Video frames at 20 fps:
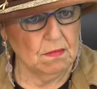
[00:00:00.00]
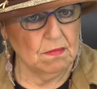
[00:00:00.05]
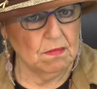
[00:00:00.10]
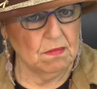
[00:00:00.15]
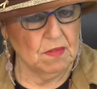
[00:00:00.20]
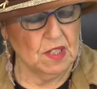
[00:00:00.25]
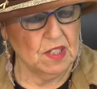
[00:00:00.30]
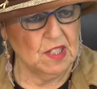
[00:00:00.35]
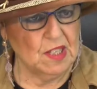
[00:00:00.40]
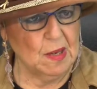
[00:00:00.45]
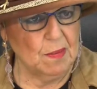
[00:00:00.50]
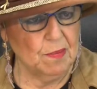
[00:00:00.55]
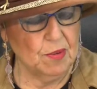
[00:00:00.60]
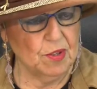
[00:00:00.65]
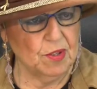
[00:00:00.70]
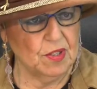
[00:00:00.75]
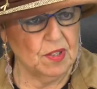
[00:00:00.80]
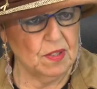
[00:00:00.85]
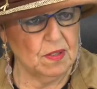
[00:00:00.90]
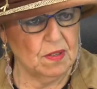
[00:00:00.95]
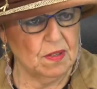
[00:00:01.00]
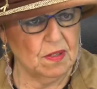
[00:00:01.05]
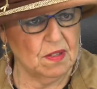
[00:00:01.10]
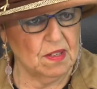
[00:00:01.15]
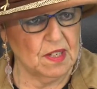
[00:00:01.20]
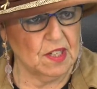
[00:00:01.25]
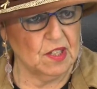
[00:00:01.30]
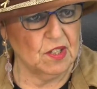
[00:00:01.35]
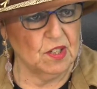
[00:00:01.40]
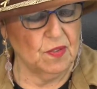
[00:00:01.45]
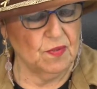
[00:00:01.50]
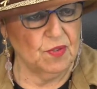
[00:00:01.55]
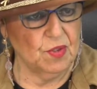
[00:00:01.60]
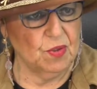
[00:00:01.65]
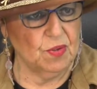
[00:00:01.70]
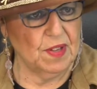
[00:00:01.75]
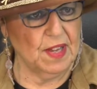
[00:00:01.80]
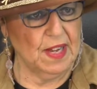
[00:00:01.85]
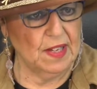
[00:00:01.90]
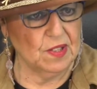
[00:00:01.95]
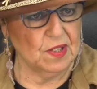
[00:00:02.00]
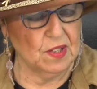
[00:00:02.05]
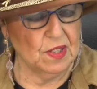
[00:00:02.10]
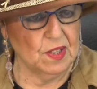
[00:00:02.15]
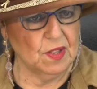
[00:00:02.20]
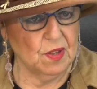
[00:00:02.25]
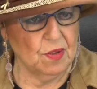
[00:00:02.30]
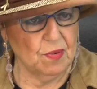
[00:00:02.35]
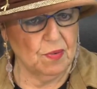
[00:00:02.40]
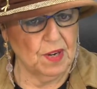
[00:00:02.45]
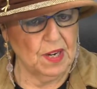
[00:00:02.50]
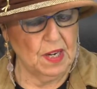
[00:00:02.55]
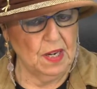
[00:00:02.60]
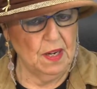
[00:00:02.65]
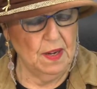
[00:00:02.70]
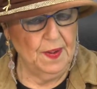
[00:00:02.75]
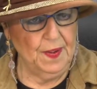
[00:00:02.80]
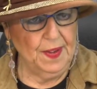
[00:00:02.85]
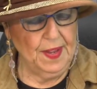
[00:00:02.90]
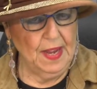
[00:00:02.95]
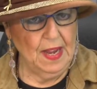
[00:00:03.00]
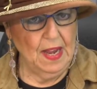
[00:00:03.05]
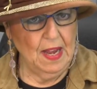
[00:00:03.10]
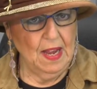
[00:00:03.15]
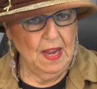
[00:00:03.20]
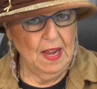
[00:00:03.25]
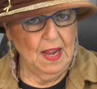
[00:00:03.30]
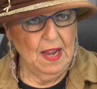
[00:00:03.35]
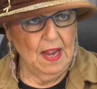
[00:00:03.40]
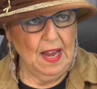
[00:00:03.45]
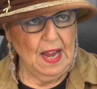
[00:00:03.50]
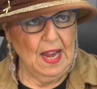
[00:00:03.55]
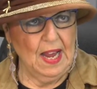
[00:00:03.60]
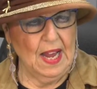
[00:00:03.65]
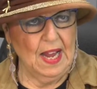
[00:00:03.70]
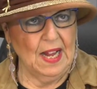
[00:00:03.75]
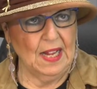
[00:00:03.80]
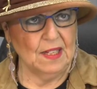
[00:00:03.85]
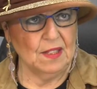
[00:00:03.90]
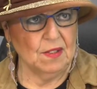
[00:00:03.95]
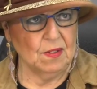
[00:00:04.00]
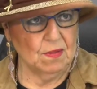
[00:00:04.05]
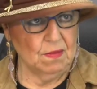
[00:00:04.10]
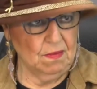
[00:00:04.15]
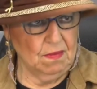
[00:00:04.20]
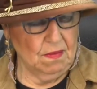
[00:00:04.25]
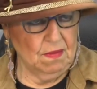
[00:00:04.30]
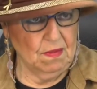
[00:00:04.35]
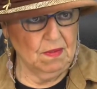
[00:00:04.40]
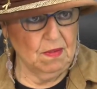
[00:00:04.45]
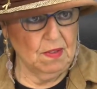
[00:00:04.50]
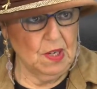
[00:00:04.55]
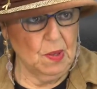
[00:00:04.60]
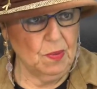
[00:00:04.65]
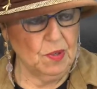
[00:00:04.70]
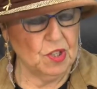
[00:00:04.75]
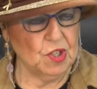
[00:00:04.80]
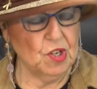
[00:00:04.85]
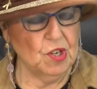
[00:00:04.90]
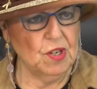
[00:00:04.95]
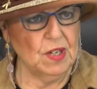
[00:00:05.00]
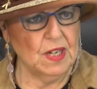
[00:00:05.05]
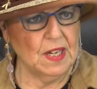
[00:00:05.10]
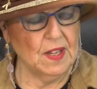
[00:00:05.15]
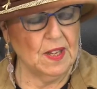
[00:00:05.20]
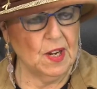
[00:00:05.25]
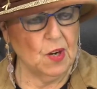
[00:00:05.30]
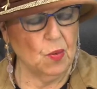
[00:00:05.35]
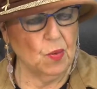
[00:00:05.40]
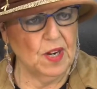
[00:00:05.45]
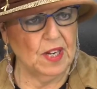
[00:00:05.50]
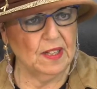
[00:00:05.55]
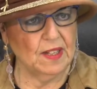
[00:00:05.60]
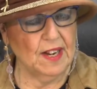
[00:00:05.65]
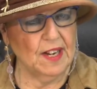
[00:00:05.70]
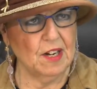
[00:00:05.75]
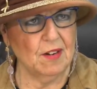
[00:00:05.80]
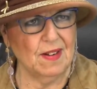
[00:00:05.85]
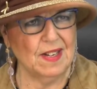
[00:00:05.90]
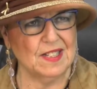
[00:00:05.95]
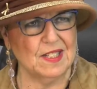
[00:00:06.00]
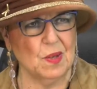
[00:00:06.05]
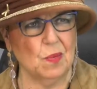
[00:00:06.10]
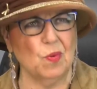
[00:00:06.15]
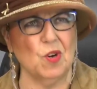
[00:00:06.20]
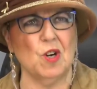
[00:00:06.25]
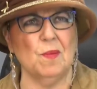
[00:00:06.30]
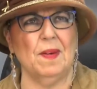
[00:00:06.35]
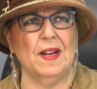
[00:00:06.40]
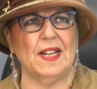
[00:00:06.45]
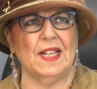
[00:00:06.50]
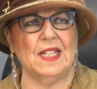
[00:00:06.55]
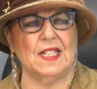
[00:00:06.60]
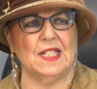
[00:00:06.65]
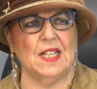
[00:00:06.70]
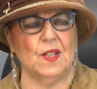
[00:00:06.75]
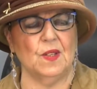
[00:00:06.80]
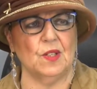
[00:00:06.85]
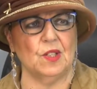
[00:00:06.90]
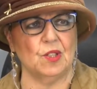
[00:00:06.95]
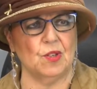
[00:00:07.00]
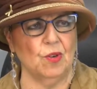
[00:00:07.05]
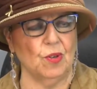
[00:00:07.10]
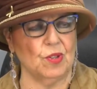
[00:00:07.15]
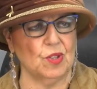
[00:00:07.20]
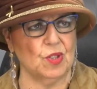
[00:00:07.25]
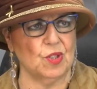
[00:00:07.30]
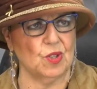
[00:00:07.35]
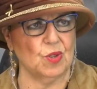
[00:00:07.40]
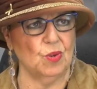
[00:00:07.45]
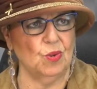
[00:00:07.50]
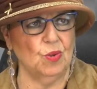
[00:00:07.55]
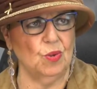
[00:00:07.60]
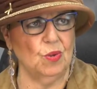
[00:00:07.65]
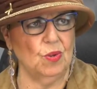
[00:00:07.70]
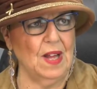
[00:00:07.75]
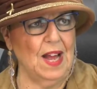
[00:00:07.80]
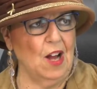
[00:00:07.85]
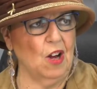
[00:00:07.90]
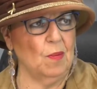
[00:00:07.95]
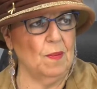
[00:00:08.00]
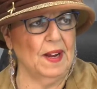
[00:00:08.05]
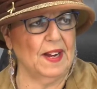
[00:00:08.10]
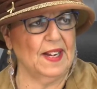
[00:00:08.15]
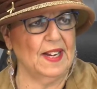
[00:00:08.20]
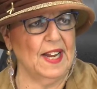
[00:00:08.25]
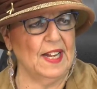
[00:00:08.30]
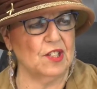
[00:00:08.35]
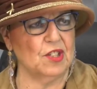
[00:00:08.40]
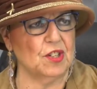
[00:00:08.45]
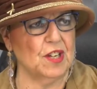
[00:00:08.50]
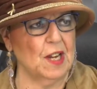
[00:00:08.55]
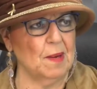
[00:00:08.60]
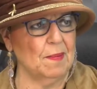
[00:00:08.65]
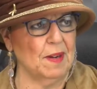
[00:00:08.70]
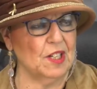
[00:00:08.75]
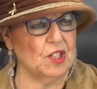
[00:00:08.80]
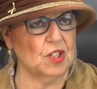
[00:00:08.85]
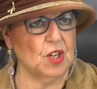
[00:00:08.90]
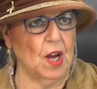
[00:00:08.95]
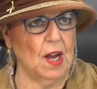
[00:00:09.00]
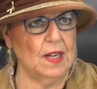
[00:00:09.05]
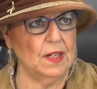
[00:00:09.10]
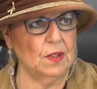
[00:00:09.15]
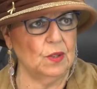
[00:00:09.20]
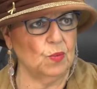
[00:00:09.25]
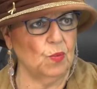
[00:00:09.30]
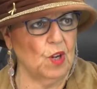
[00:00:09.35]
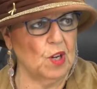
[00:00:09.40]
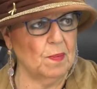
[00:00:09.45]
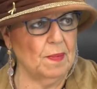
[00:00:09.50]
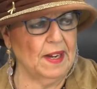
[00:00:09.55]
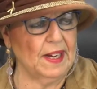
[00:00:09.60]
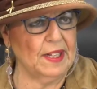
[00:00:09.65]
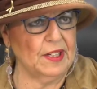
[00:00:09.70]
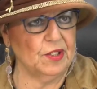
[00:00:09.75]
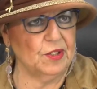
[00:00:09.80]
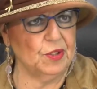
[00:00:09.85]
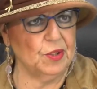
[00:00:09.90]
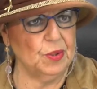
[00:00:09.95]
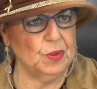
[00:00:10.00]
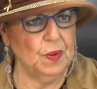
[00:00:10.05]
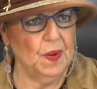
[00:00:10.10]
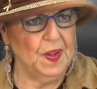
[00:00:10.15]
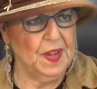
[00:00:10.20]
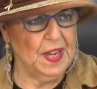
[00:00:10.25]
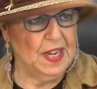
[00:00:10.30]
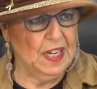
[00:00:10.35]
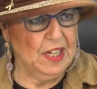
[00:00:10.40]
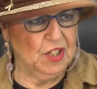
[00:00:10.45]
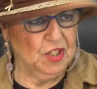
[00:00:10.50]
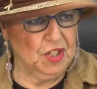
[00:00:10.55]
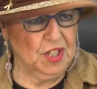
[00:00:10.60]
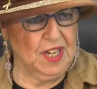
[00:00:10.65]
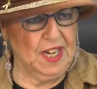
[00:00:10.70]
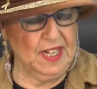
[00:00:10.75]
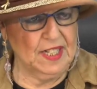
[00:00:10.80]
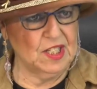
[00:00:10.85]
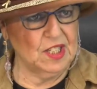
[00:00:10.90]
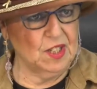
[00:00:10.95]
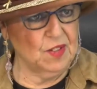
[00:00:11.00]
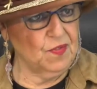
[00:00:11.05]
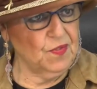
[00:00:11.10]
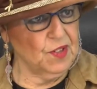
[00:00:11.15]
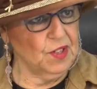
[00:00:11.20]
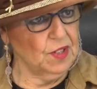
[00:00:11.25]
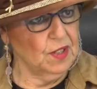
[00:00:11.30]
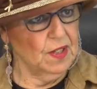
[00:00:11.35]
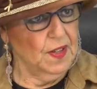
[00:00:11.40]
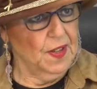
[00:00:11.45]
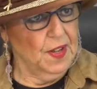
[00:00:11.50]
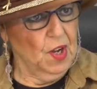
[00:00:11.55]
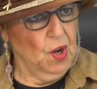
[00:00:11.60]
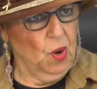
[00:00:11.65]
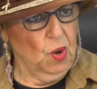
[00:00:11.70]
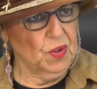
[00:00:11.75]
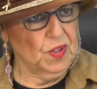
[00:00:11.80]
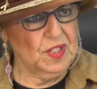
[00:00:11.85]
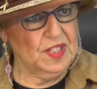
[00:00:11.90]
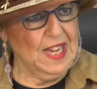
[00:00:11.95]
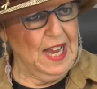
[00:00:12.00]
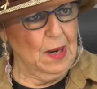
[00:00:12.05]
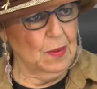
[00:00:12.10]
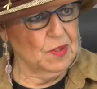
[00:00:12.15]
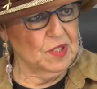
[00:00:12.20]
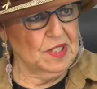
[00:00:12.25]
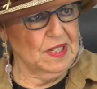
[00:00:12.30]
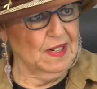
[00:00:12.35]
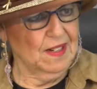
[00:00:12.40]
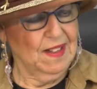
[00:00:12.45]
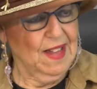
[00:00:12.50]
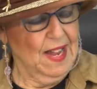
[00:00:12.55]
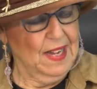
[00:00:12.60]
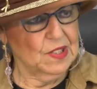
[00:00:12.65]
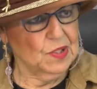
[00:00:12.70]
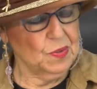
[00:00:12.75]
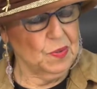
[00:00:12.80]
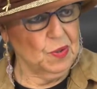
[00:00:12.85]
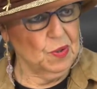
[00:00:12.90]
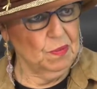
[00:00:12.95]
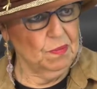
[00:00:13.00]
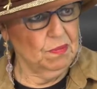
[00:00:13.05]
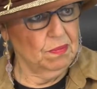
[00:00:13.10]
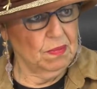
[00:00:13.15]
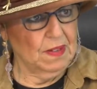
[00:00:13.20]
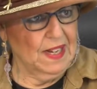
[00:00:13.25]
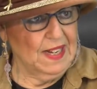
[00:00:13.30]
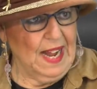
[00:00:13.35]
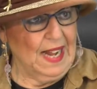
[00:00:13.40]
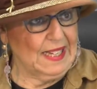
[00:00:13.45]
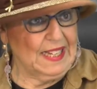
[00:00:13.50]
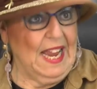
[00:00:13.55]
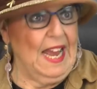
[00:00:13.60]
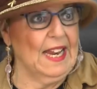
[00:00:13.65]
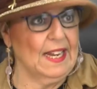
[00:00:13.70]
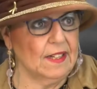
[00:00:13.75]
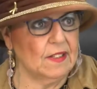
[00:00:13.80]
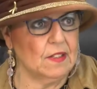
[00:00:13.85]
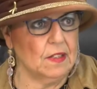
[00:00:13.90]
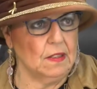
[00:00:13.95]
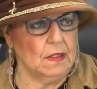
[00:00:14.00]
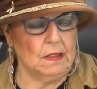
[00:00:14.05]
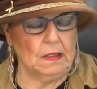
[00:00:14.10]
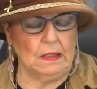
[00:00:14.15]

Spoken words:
December 6th of 2003, and it was good. And then a week later I said, where am I going to send this girl to school? How am I going to educate my child? What am I going to do? She can't sit for all these hours in a classroom and not get it.